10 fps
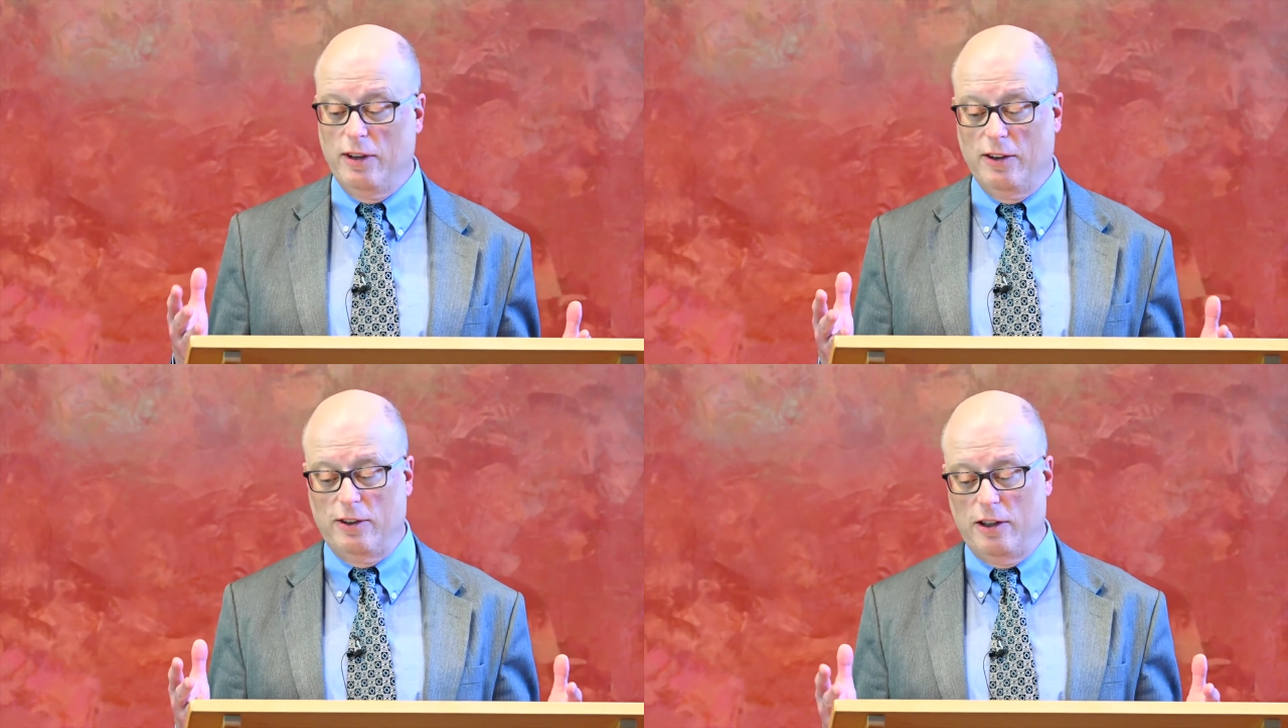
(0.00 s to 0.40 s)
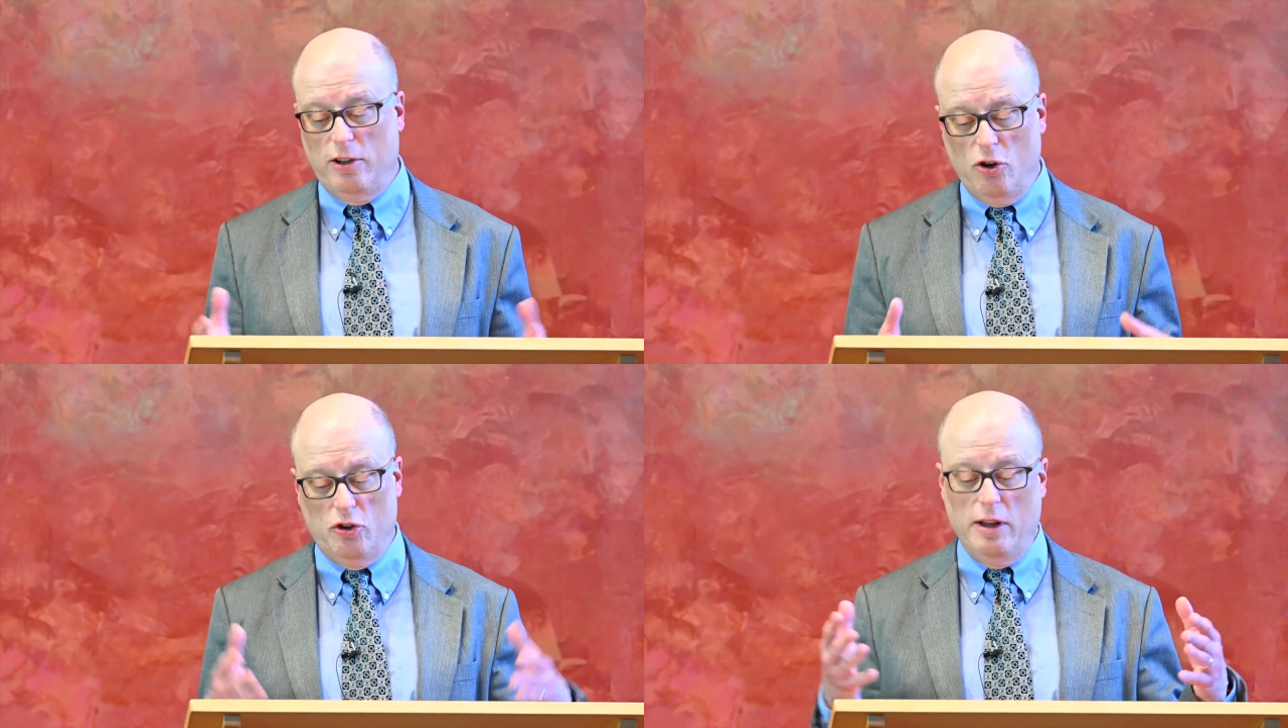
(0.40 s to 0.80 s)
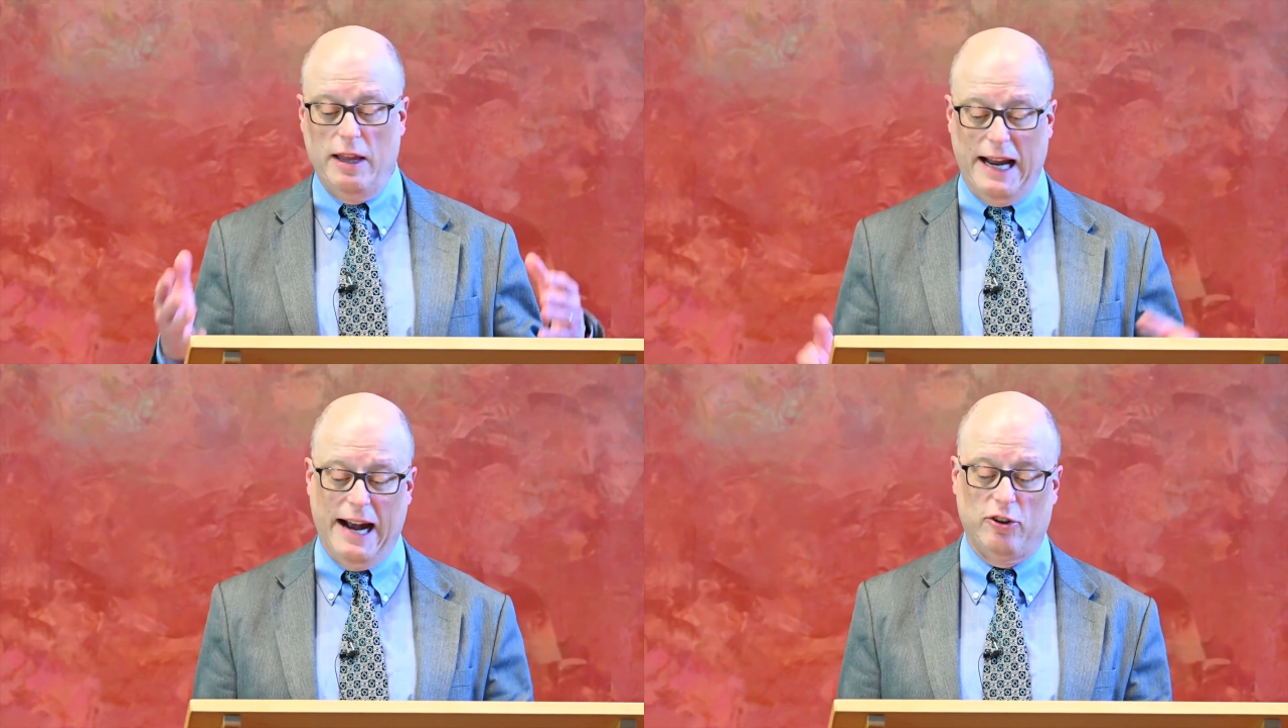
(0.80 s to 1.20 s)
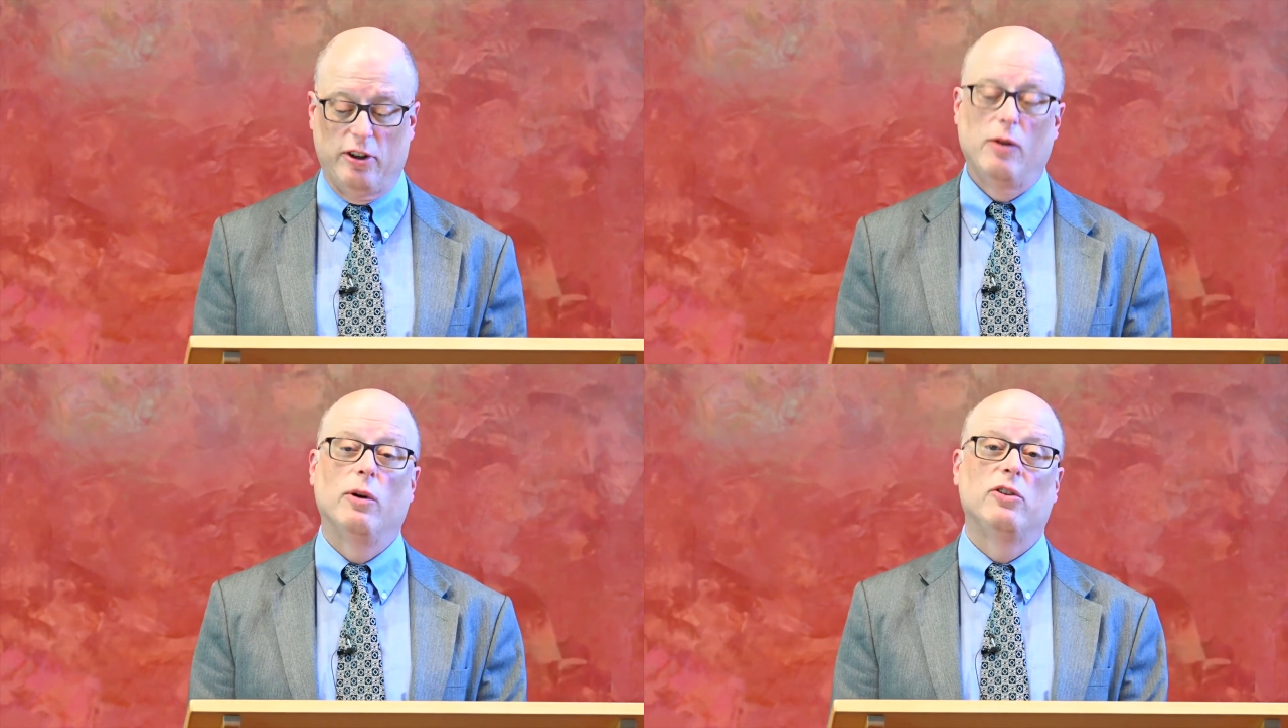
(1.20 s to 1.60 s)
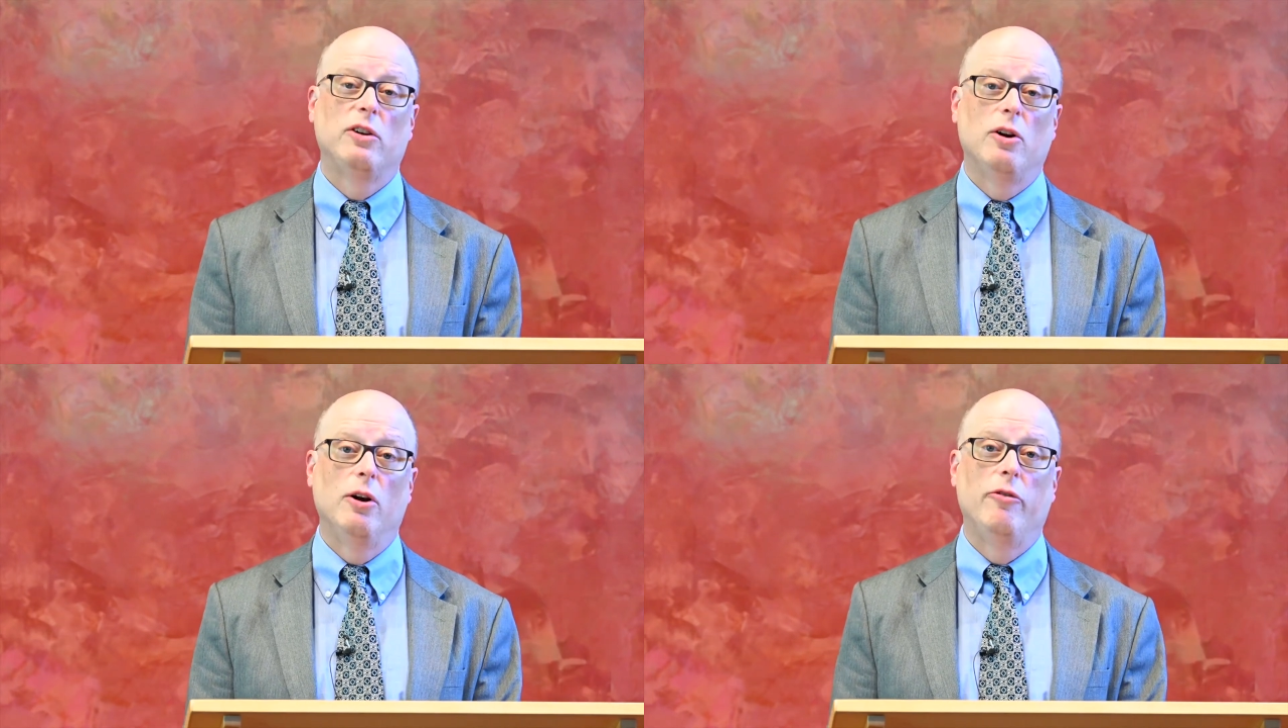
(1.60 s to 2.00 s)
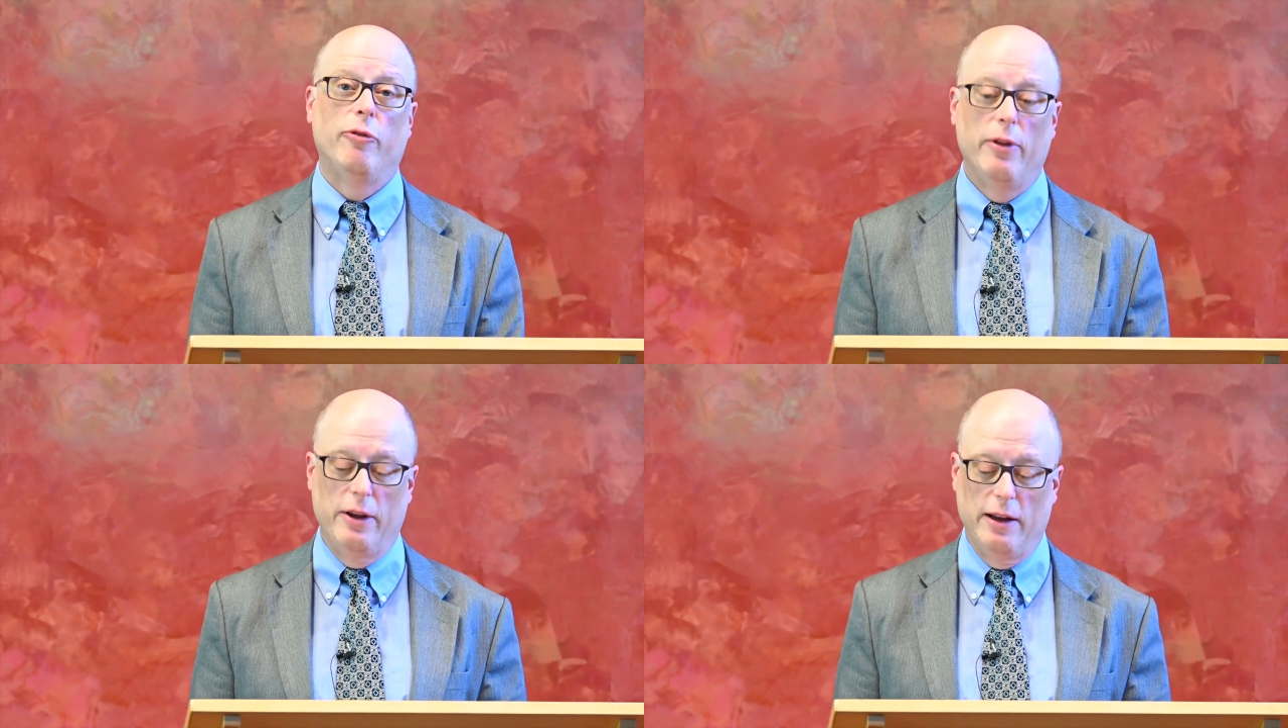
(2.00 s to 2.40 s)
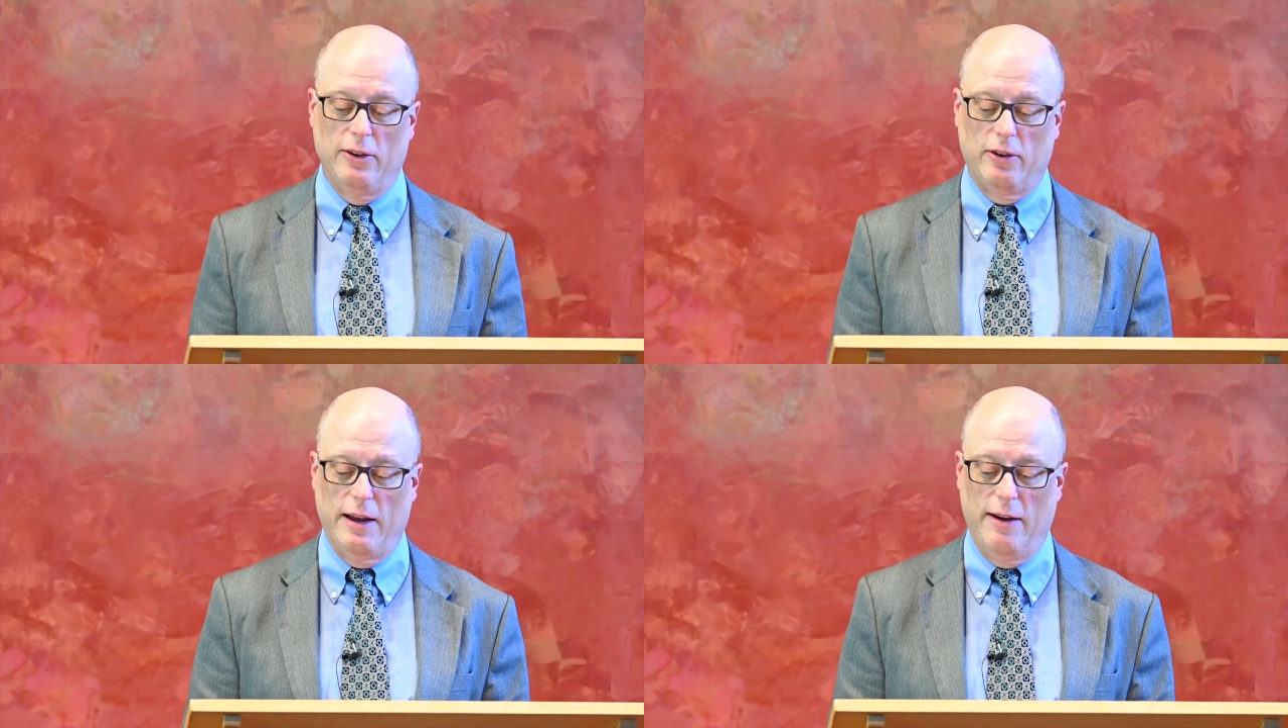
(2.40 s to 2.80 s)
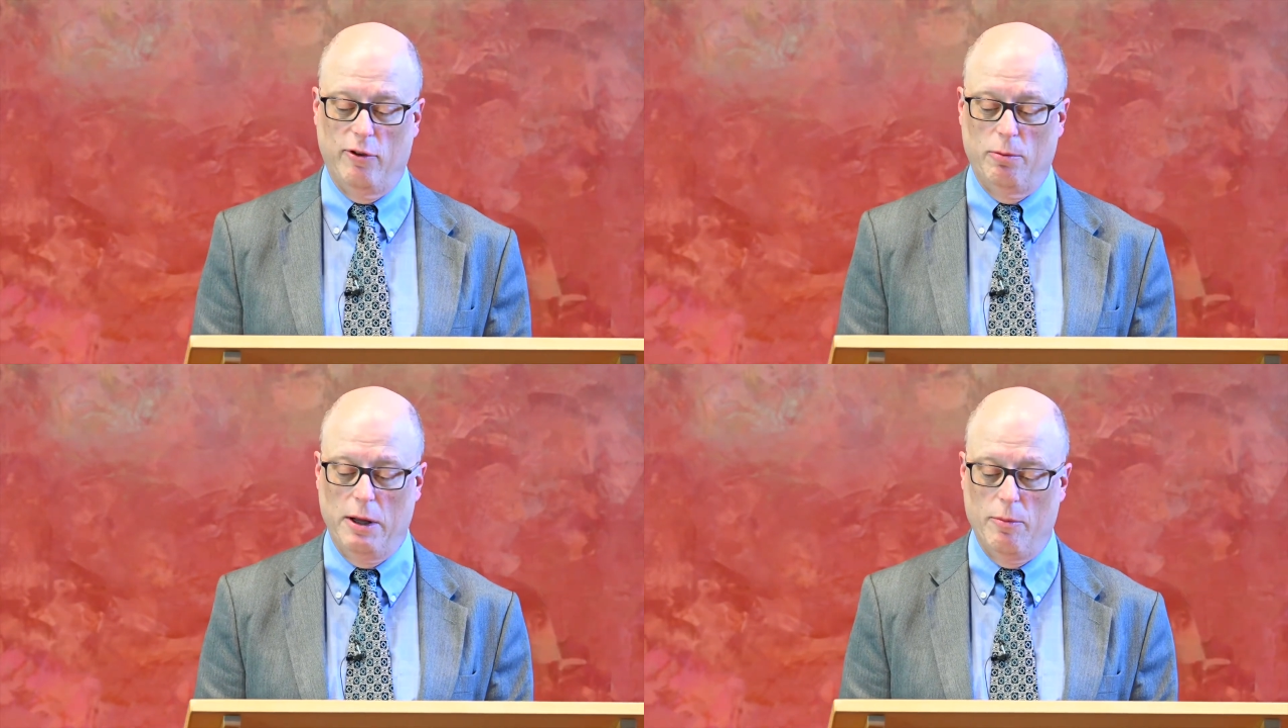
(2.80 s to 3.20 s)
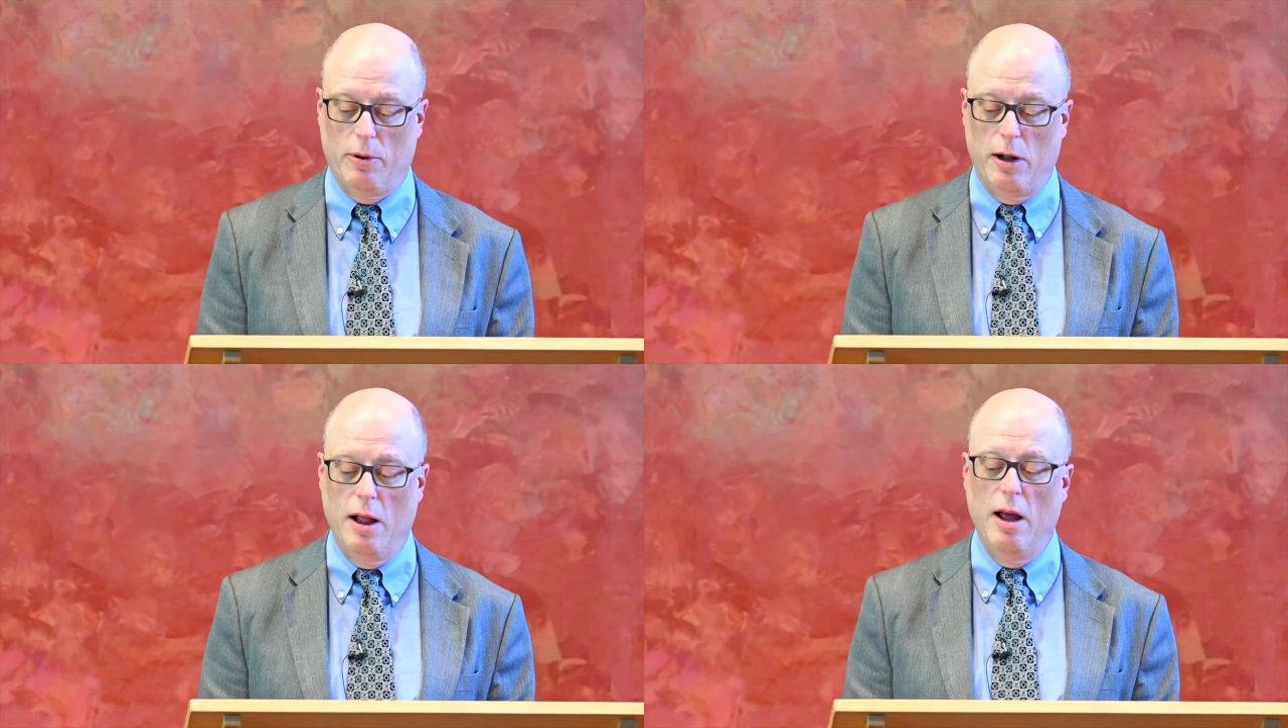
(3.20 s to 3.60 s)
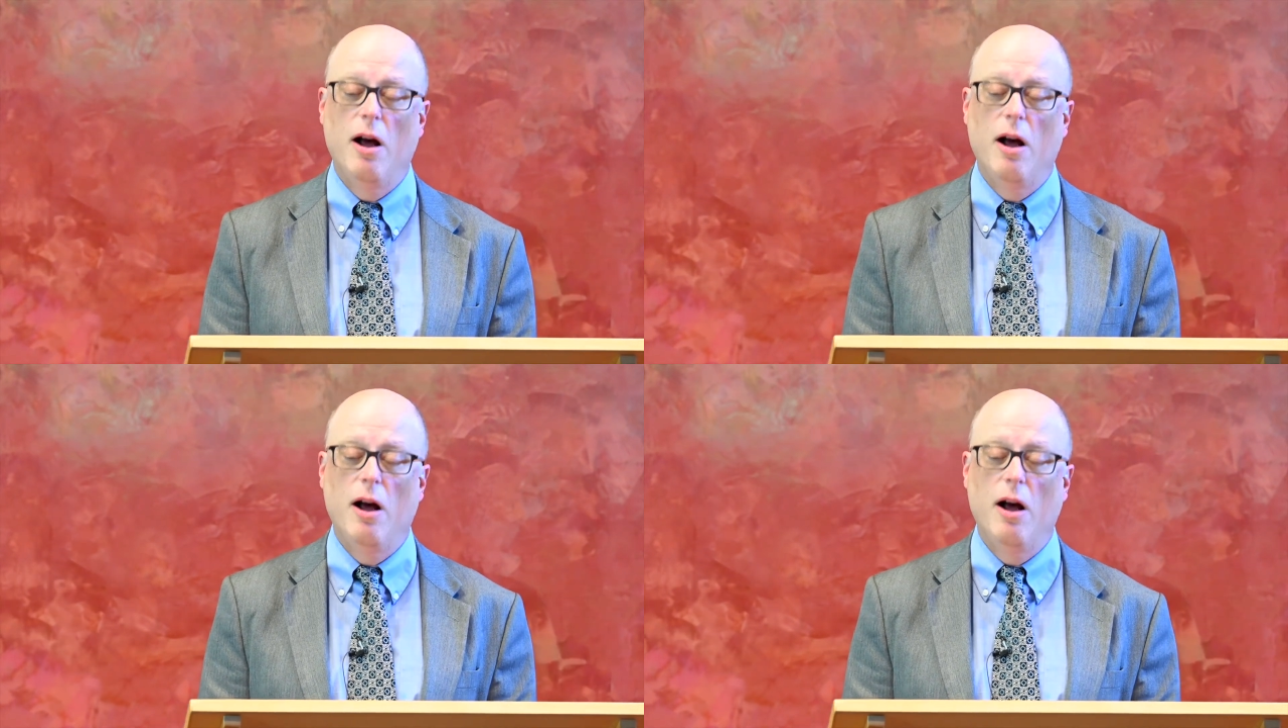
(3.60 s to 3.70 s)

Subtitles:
institution that actually was good for the enslaved people.